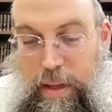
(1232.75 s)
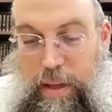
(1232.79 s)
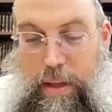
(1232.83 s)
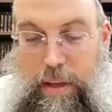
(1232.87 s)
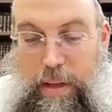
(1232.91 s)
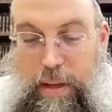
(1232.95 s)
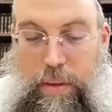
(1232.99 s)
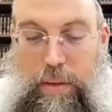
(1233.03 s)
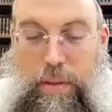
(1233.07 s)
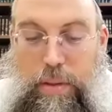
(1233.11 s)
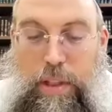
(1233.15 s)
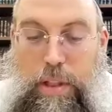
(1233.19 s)

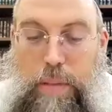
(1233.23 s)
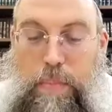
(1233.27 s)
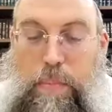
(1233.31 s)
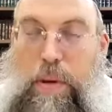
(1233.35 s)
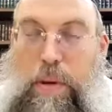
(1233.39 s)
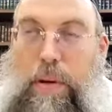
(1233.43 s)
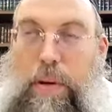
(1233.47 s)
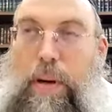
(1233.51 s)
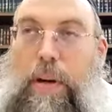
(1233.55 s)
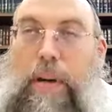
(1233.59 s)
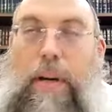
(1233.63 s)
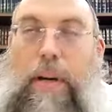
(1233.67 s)
Kedushas
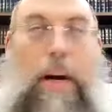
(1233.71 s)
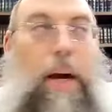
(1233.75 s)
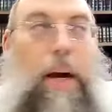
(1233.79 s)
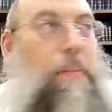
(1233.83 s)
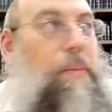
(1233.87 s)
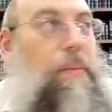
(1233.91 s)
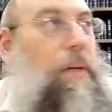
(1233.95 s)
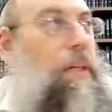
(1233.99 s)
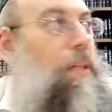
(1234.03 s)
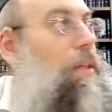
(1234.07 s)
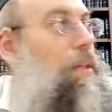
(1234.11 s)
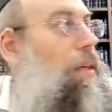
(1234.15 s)
Bukhar
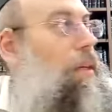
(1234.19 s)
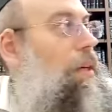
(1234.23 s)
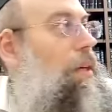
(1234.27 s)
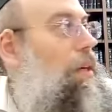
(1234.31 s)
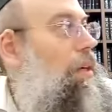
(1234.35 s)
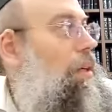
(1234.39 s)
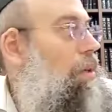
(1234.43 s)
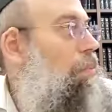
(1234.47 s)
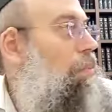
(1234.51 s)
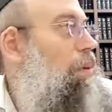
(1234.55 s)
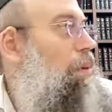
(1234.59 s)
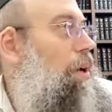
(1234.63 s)
Kamrit,
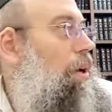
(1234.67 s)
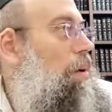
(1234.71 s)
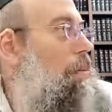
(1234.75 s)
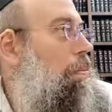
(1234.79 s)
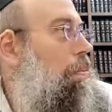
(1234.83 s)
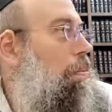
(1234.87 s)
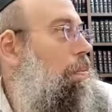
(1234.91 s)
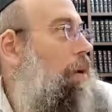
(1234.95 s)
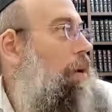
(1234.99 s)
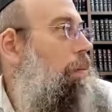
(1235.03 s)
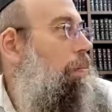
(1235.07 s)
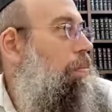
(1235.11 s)
you're bringing
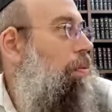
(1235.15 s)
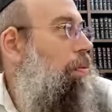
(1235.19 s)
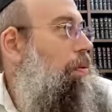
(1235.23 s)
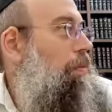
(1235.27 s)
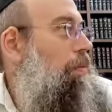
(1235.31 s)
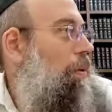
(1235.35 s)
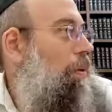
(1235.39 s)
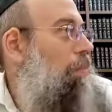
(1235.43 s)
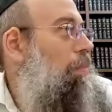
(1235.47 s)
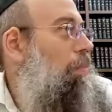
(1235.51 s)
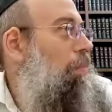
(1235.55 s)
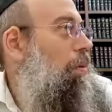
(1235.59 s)
me a
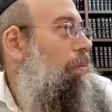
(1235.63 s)
proof from